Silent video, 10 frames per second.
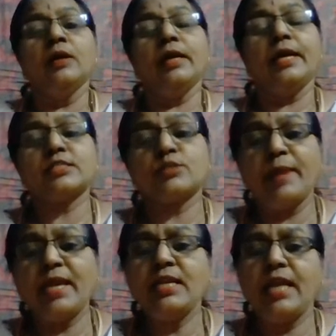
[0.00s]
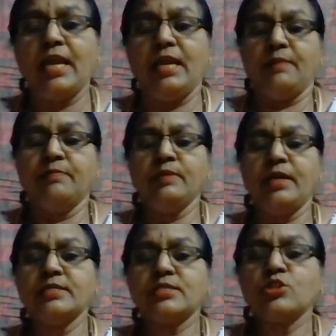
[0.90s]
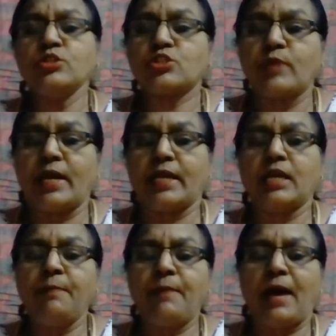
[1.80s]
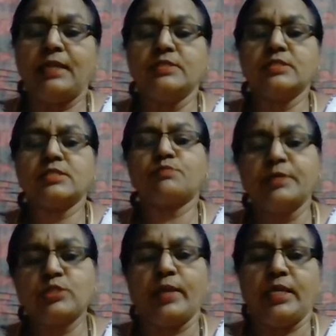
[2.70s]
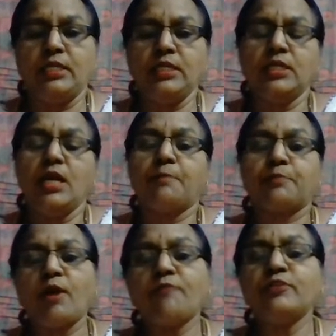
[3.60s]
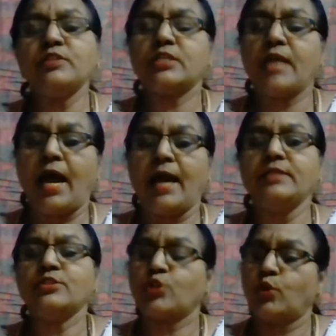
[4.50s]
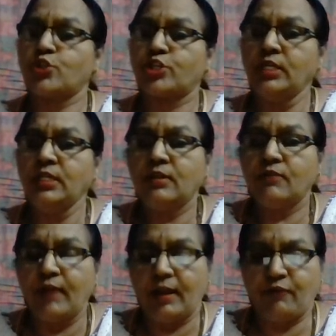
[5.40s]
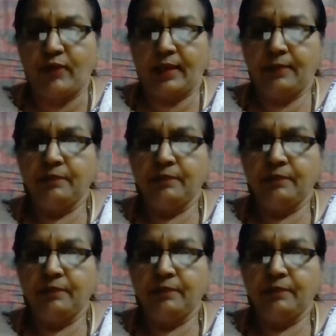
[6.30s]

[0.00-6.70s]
Its main aim is to strike a balance between profit and social welfare.